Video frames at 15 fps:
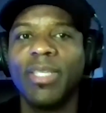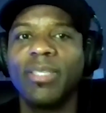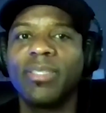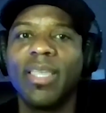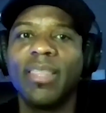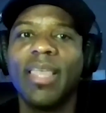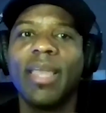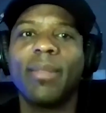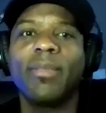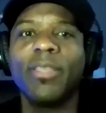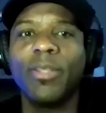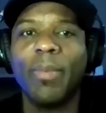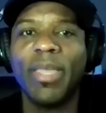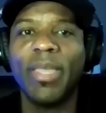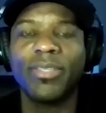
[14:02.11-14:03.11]
said that,
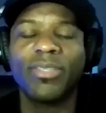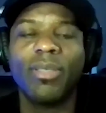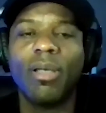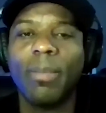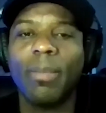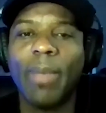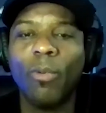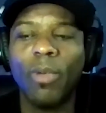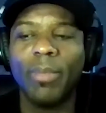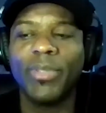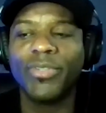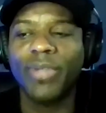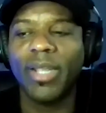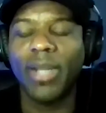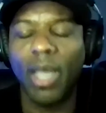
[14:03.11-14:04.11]
made a song about
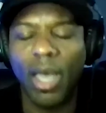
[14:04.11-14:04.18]
women, trying to